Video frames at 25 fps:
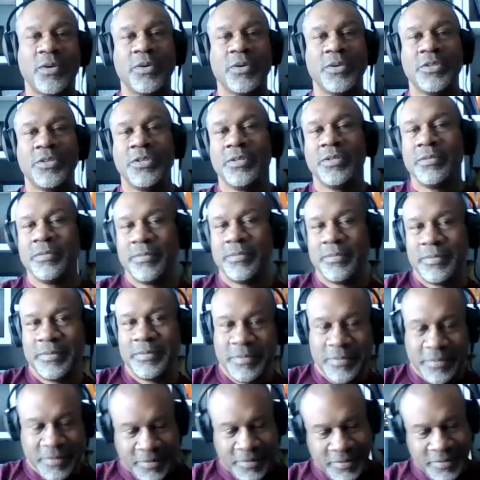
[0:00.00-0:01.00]
goes in the
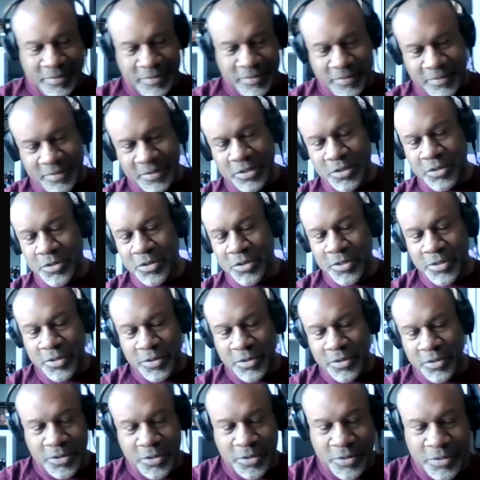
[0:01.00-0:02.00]
toilet, and the
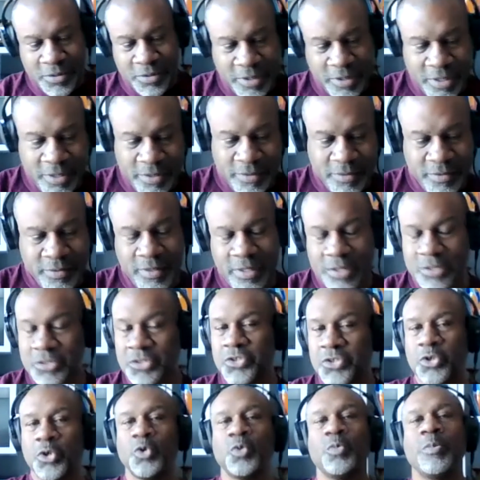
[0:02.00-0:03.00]
season's too long. it's
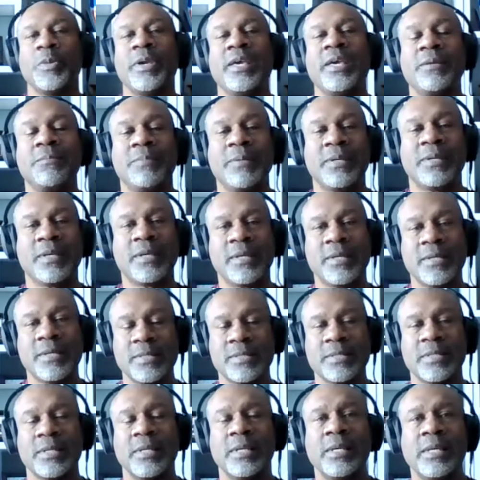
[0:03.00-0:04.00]
true, man,
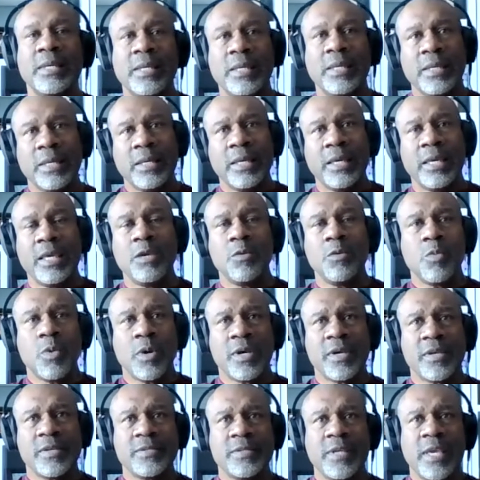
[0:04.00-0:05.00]
because he
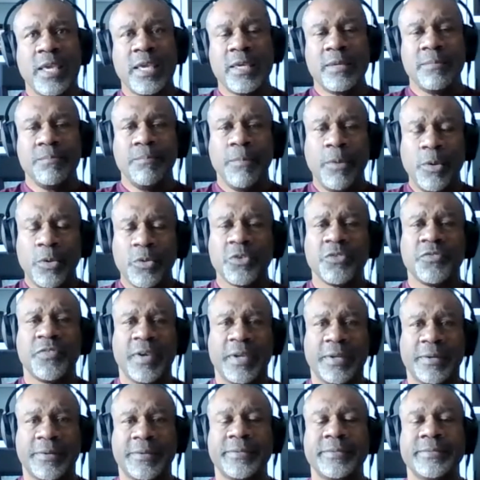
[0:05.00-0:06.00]
was a
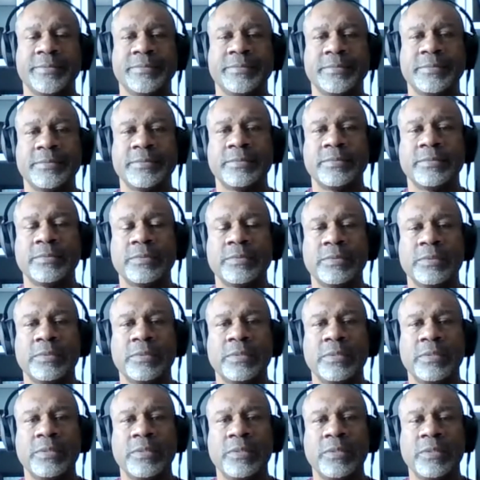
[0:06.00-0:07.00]
motivator.
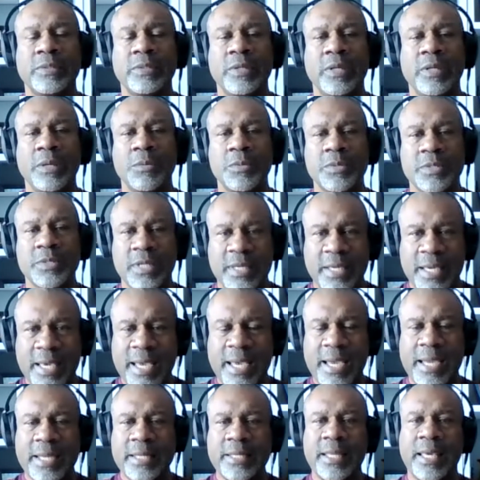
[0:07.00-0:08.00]
He was a
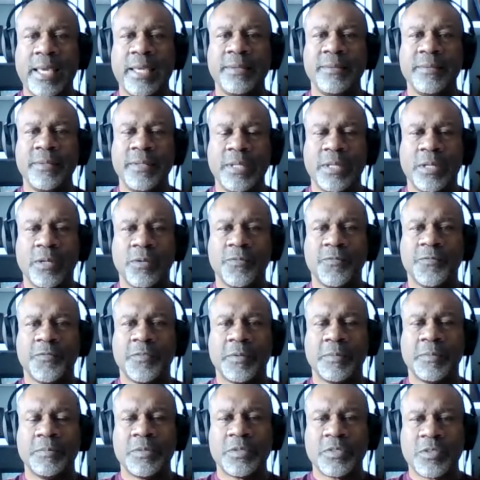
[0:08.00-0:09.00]
guy that,
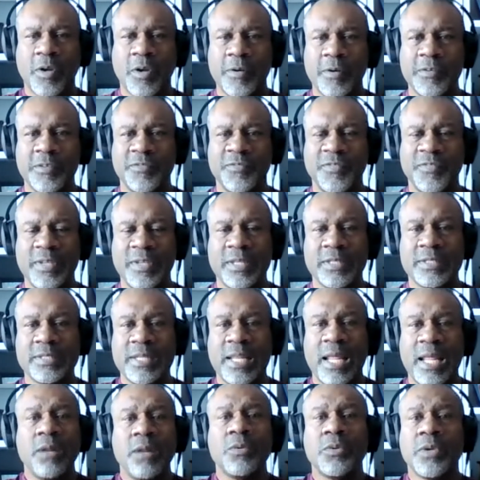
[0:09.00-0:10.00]
from start to finish. And
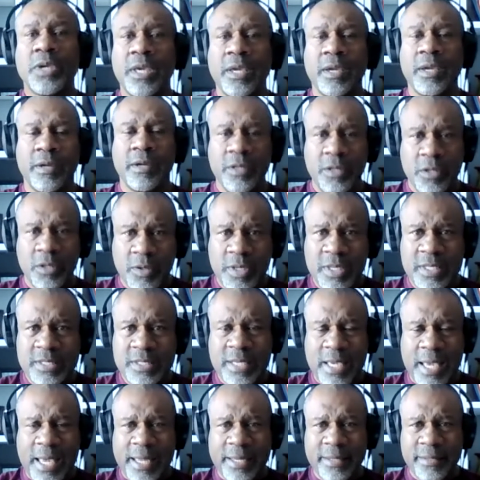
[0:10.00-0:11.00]
I don't care, he's
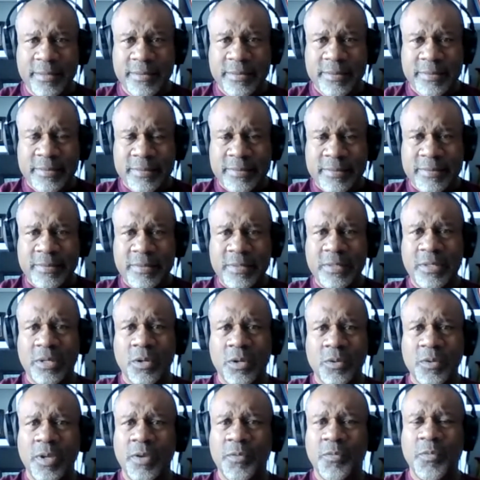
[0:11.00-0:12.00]
got,
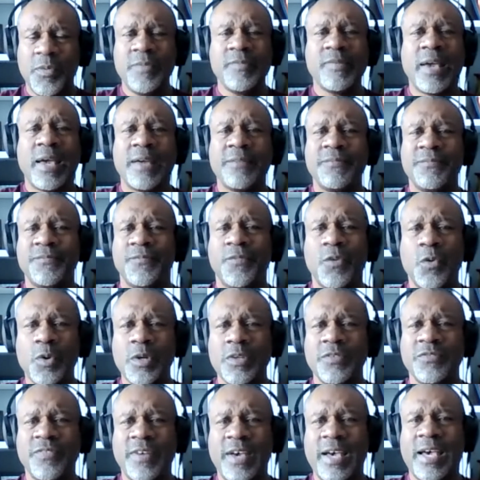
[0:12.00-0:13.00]
if we've got
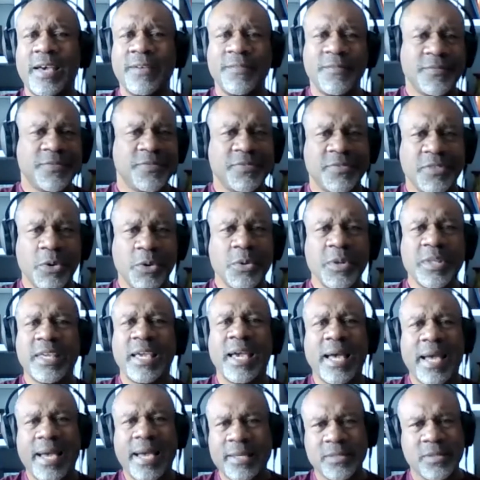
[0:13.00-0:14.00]
45, 30
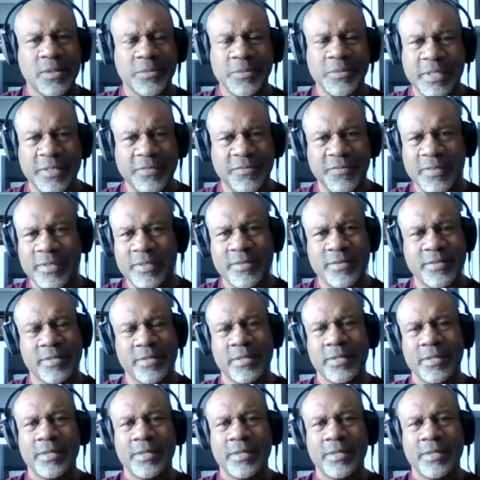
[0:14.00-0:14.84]
guys on defense,